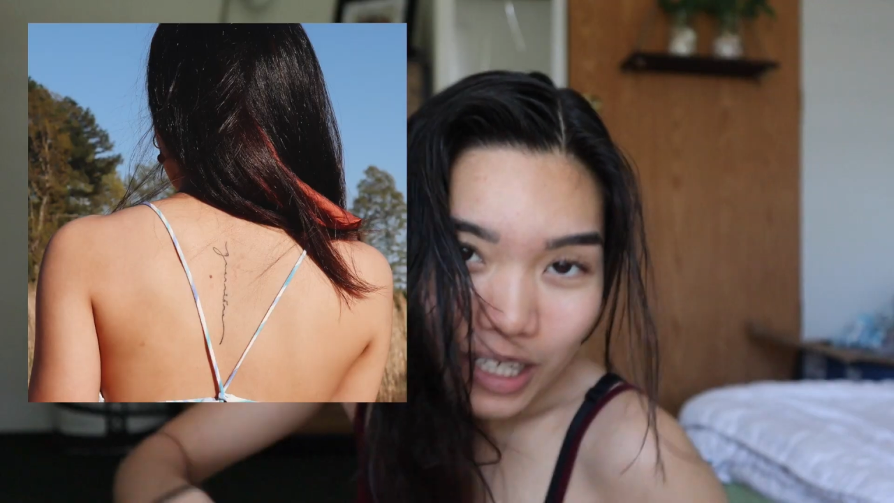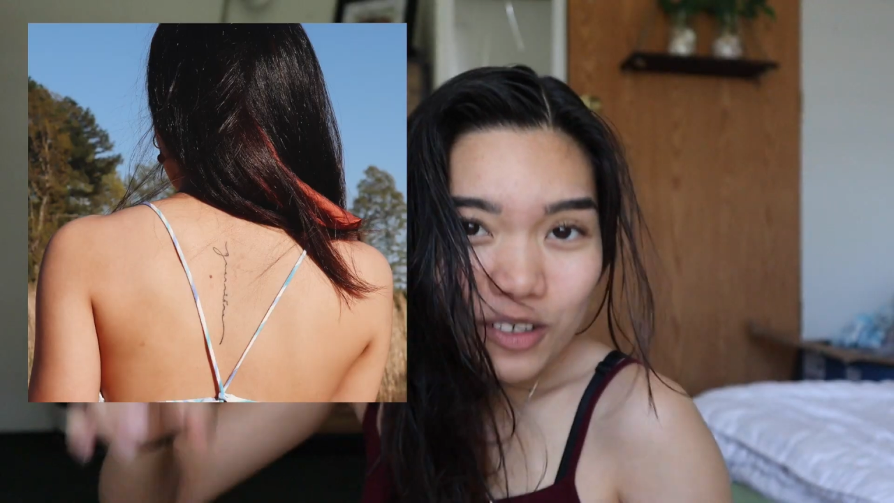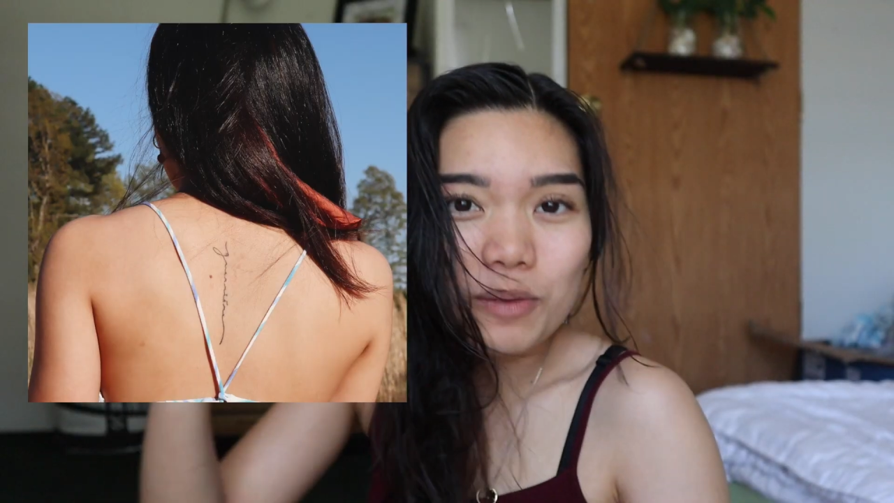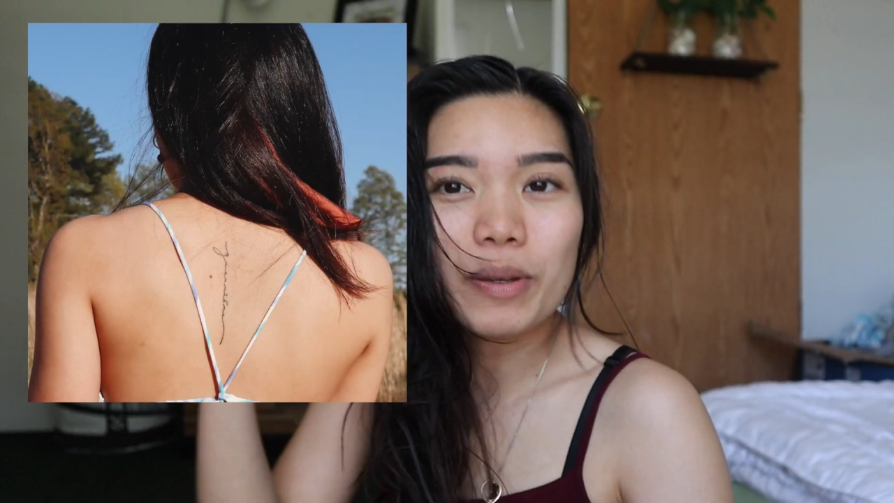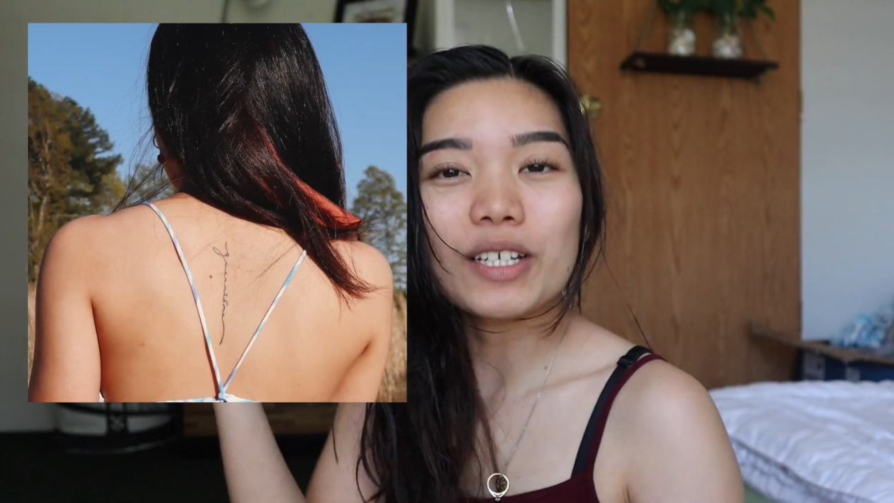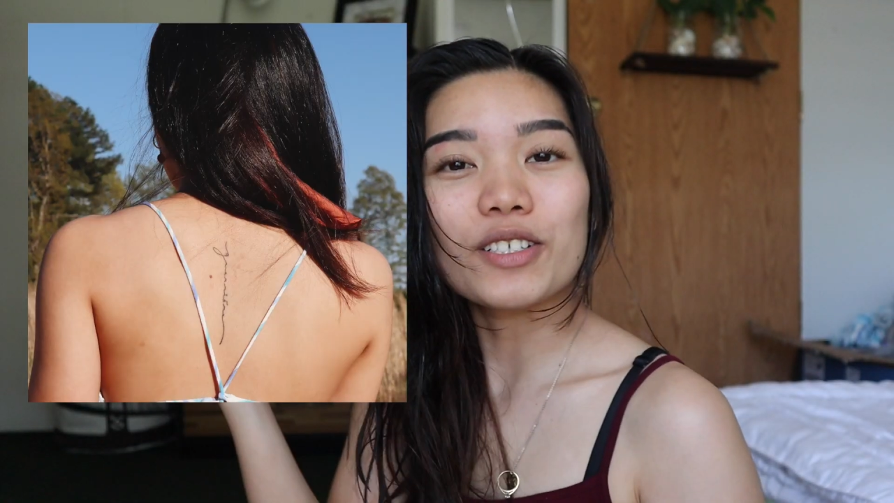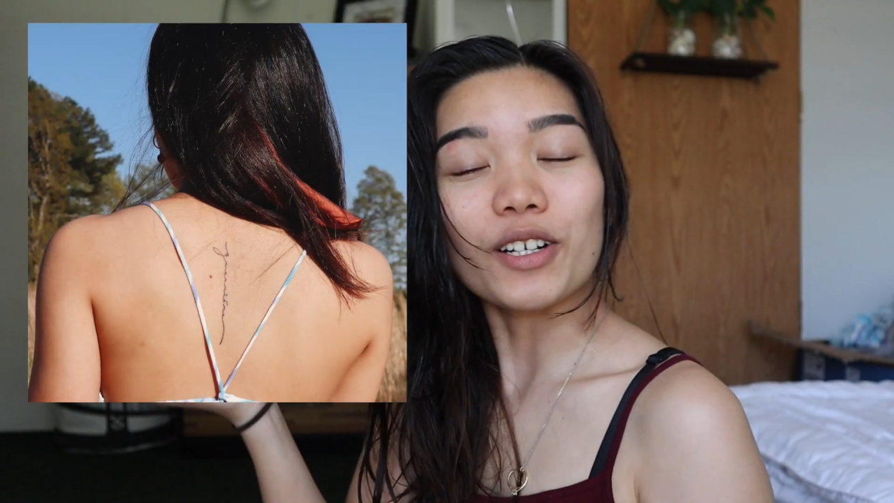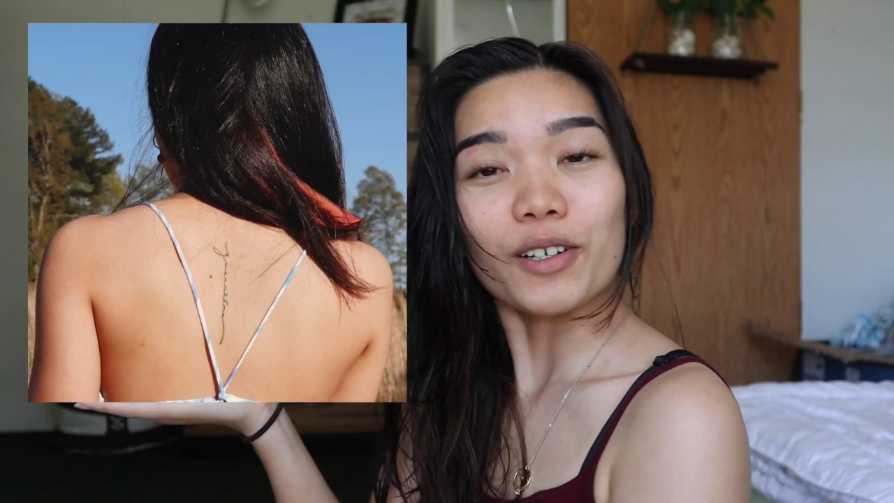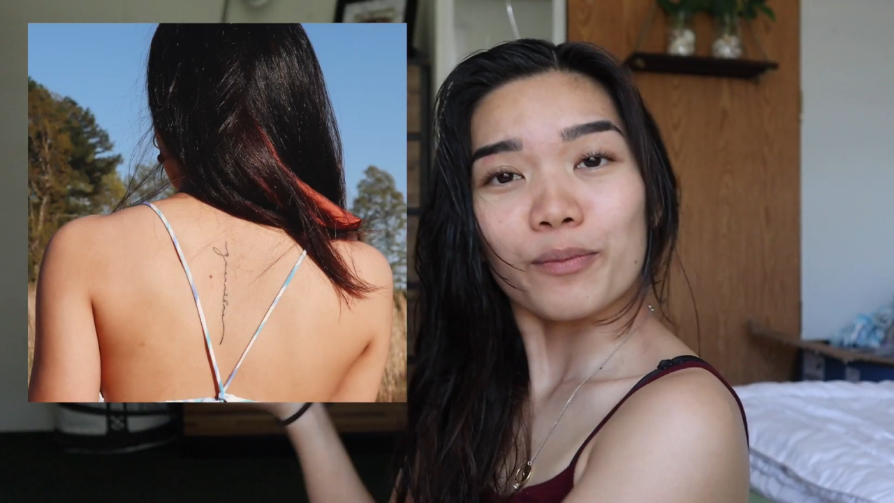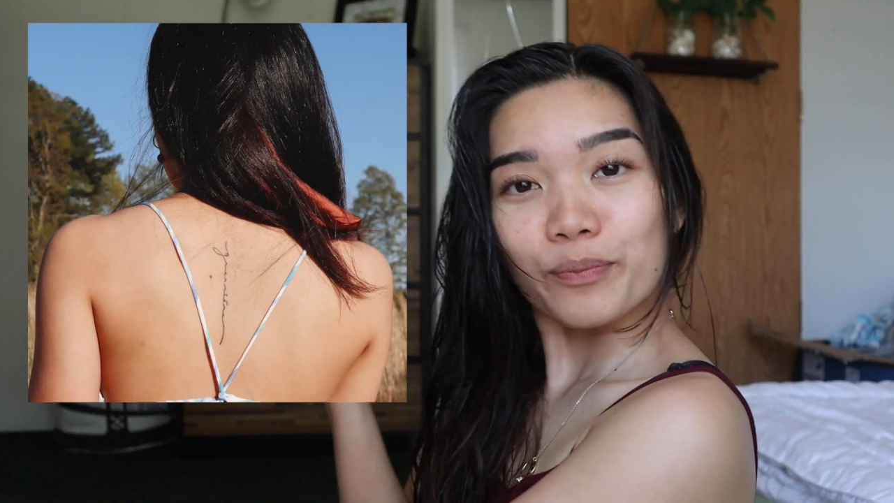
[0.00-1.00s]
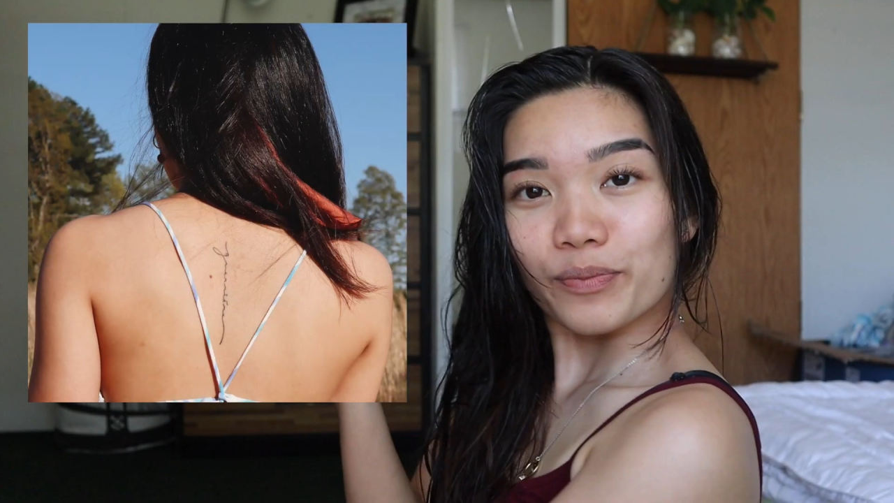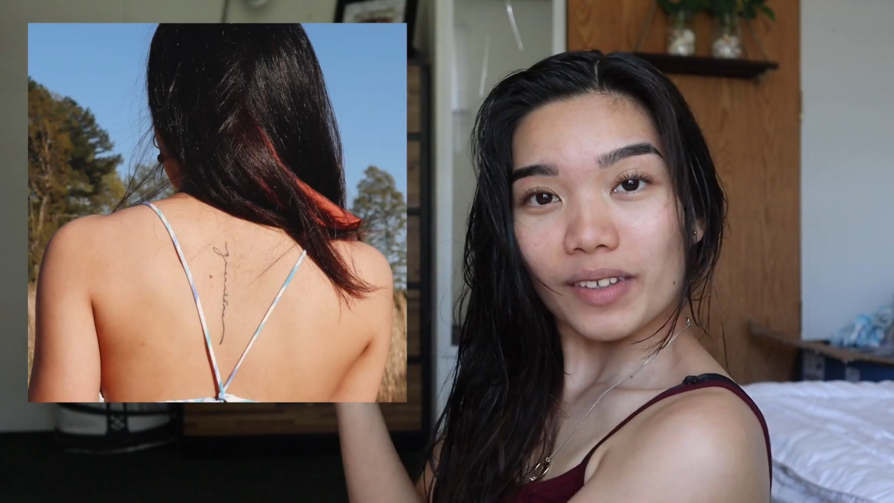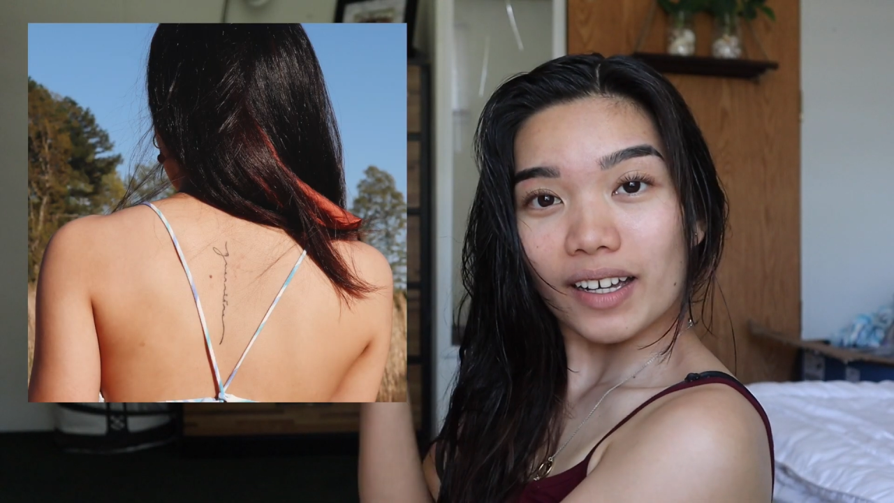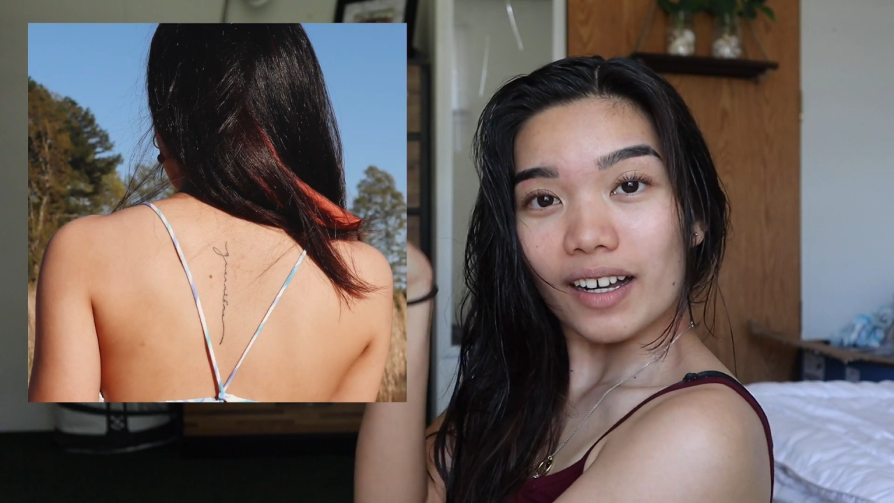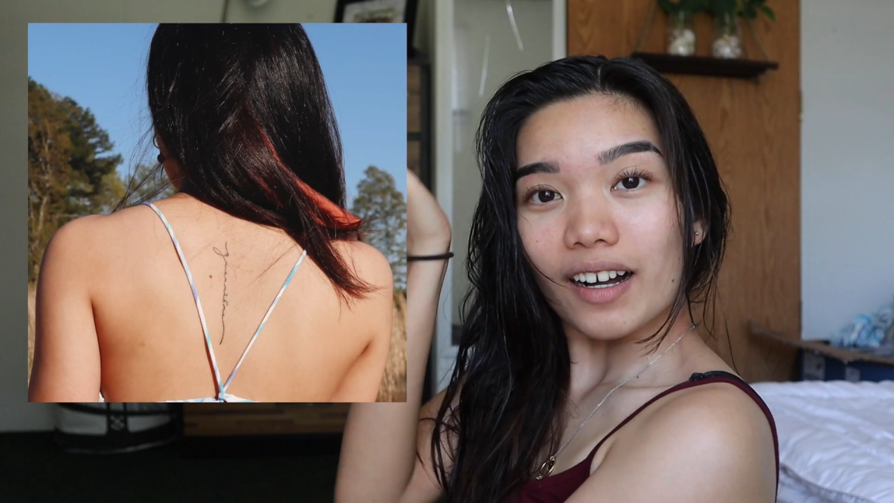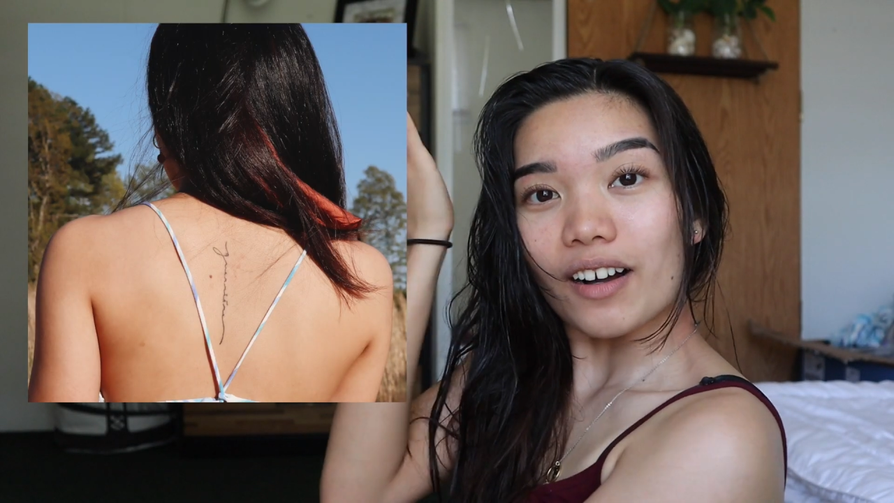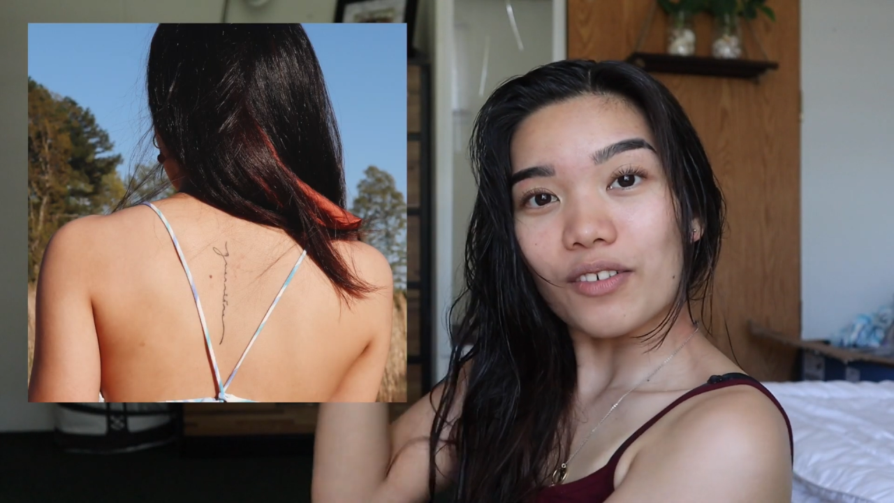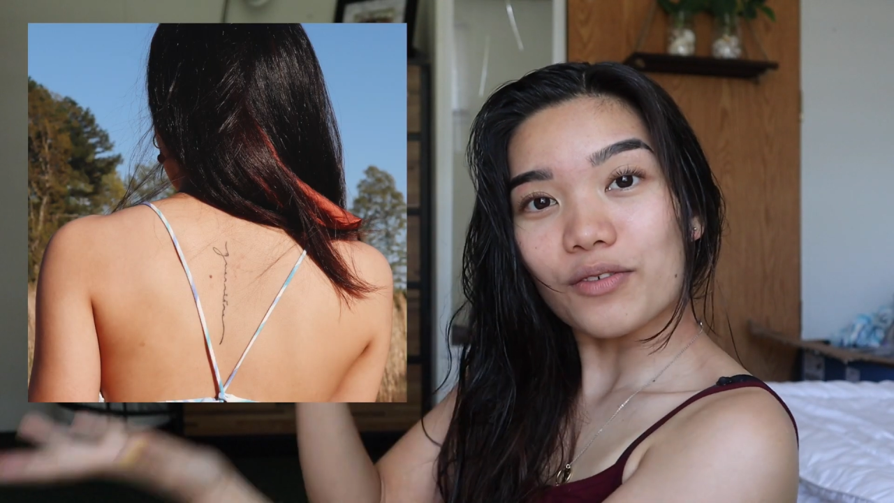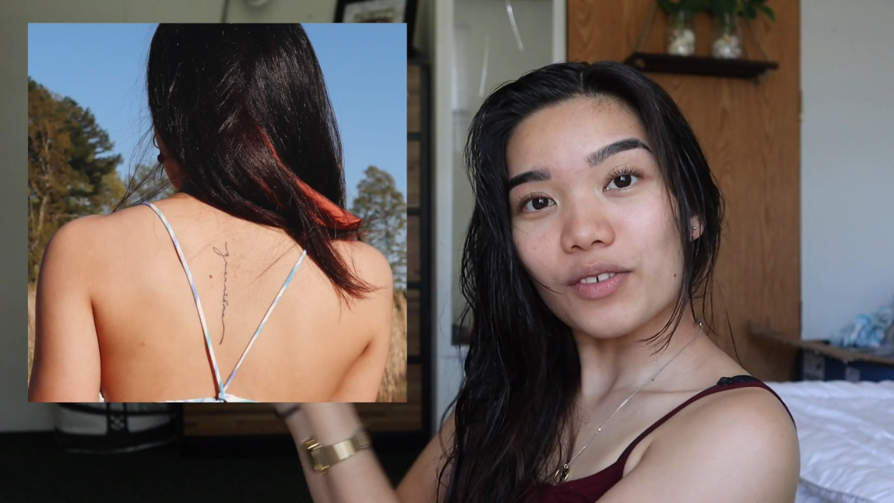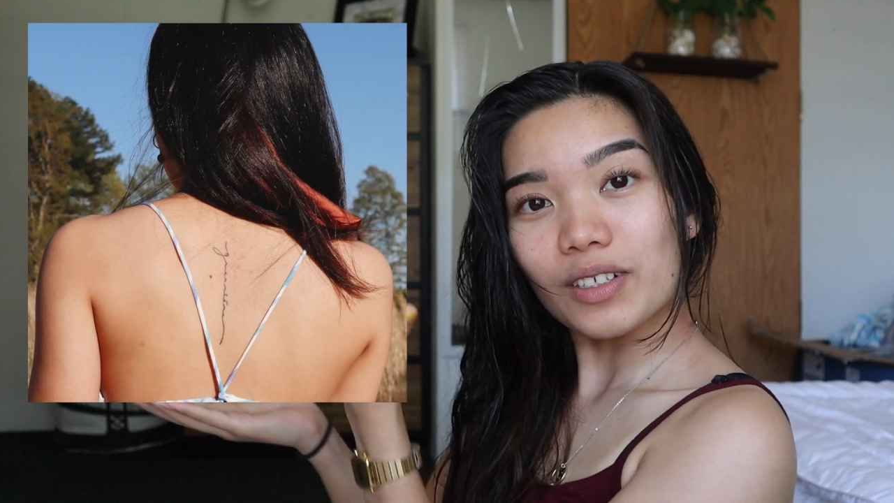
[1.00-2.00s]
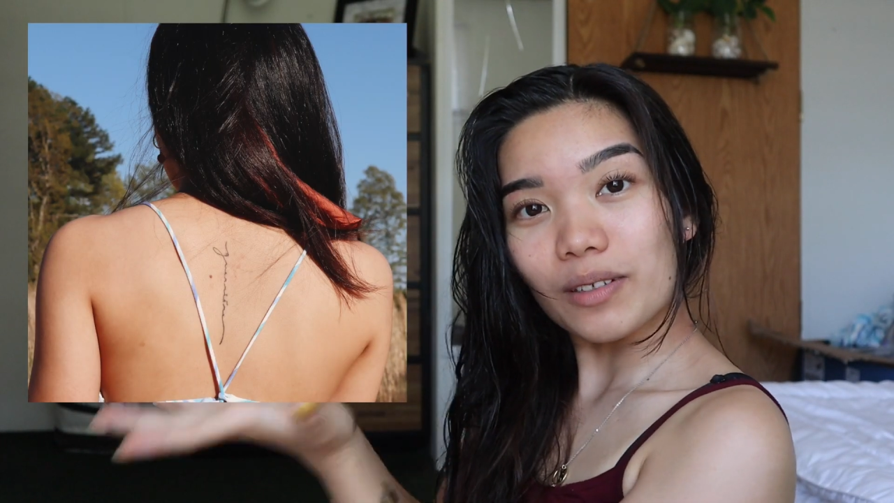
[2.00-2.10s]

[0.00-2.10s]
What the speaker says: here's a picture of